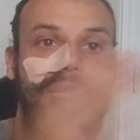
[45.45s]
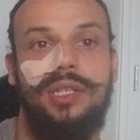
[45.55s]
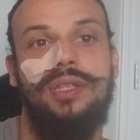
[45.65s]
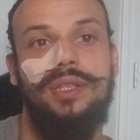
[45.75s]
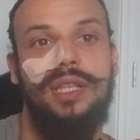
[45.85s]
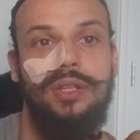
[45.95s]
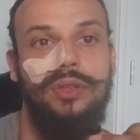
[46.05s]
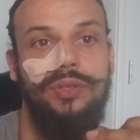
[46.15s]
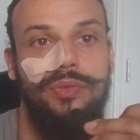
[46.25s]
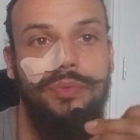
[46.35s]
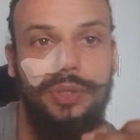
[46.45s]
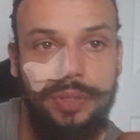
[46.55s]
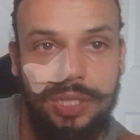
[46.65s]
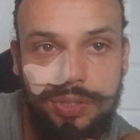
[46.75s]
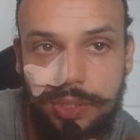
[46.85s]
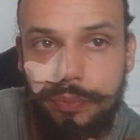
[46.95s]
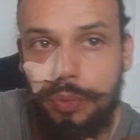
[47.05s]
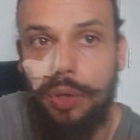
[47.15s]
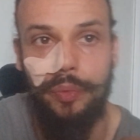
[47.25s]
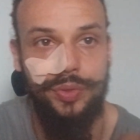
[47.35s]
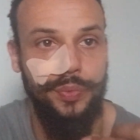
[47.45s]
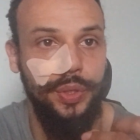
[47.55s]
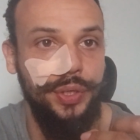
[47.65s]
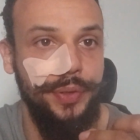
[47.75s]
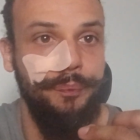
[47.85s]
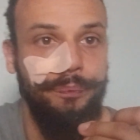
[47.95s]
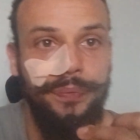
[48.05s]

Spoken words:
anything that it looks cohesive will always work.